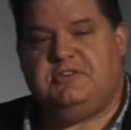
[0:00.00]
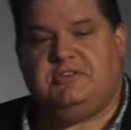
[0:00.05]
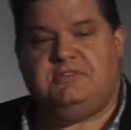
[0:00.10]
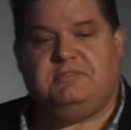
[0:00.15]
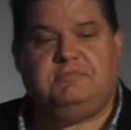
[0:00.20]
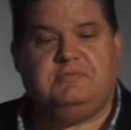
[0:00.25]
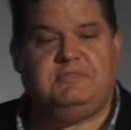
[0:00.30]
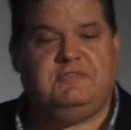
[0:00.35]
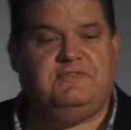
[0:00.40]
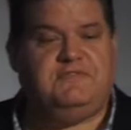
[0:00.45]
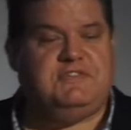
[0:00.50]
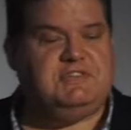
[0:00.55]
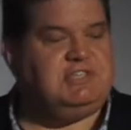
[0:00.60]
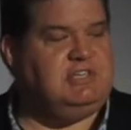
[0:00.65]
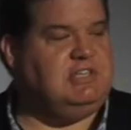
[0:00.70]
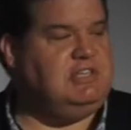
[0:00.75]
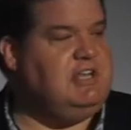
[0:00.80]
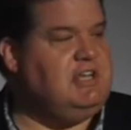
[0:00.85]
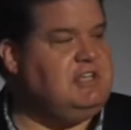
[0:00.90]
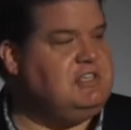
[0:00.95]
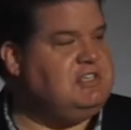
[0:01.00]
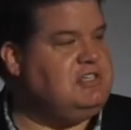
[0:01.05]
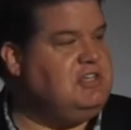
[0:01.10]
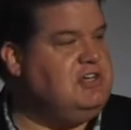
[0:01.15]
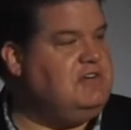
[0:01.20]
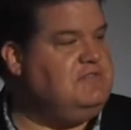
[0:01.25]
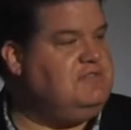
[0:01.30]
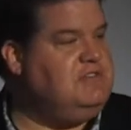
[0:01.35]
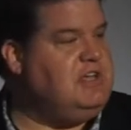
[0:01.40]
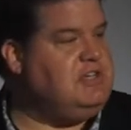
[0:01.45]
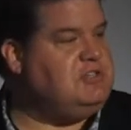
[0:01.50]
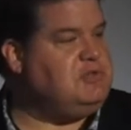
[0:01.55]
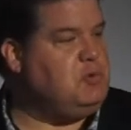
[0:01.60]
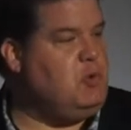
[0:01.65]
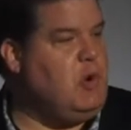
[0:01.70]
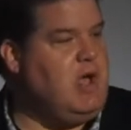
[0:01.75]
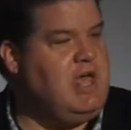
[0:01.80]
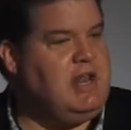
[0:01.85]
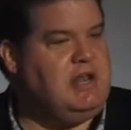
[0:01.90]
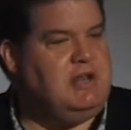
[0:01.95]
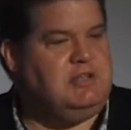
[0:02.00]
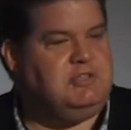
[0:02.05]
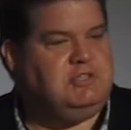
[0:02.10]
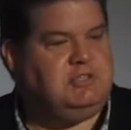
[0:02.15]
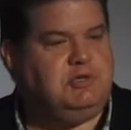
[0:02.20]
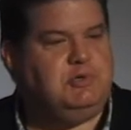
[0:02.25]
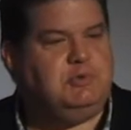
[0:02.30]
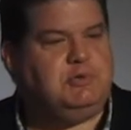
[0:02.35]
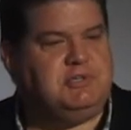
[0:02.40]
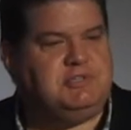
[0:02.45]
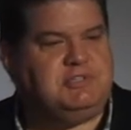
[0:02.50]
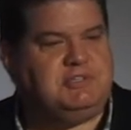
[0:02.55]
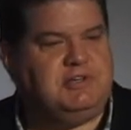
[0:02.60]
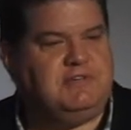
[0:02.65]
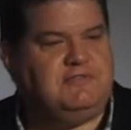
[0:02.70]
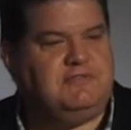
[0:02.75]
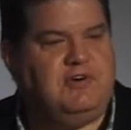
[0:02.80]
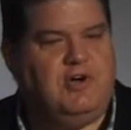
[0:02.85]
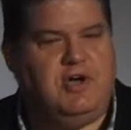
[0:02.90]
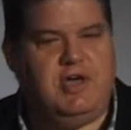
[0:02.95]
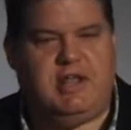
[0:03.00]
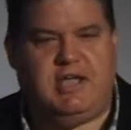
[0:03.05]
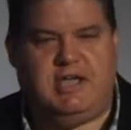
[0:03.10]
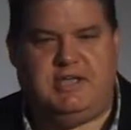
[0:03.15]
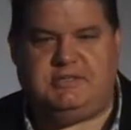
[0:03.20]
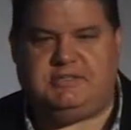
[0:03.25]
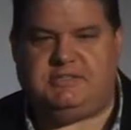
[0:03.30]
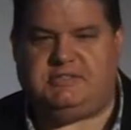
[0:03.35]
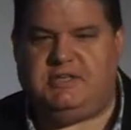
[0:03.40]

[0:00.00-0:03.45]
the facility itself does run tours on Fridays,